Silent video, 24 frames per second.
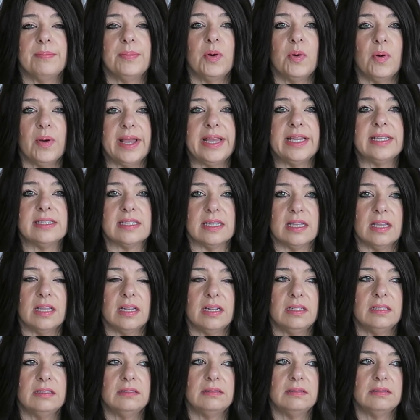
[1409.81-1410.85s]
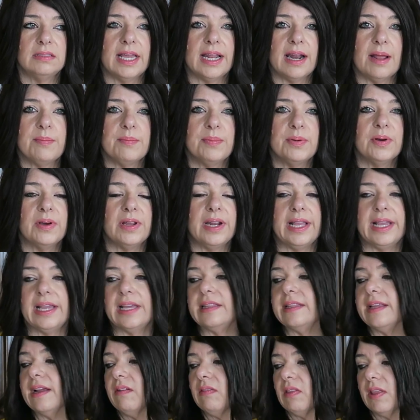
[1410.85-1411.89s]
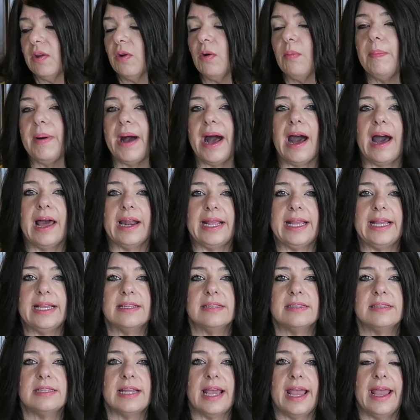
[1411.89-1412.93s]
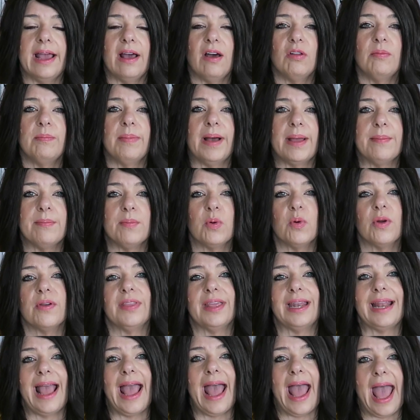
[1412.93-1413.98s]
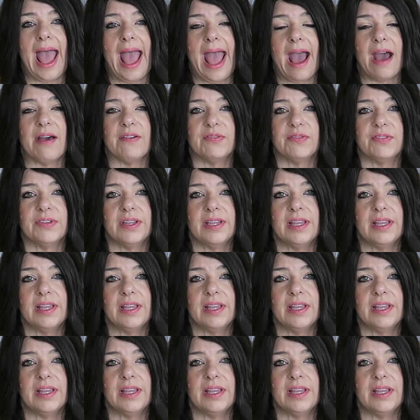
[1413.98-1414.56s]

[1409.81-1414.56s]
poison that I'm putting in their little bodies down by more than half,